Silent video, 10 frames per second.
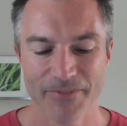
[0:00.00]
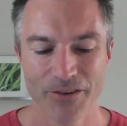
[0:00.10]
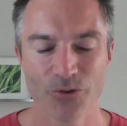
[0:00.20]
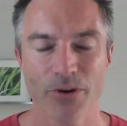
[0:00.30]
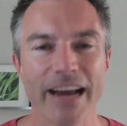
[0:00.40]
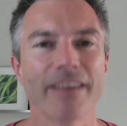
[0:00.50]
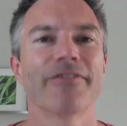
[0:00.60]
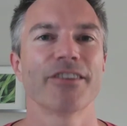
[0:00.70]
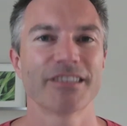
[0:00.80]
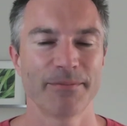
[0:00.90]

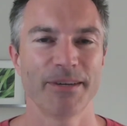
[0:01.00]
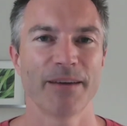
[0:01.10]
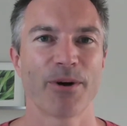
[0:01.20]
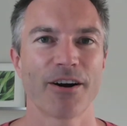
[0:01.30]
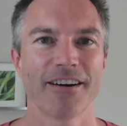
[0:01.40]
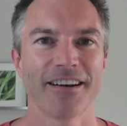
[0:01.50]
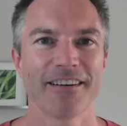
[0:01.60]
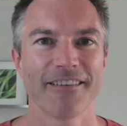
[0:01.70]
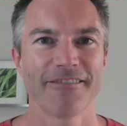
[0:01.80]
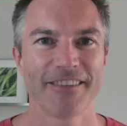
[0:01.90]
grateful to be a part
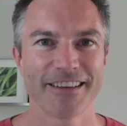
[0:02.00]
of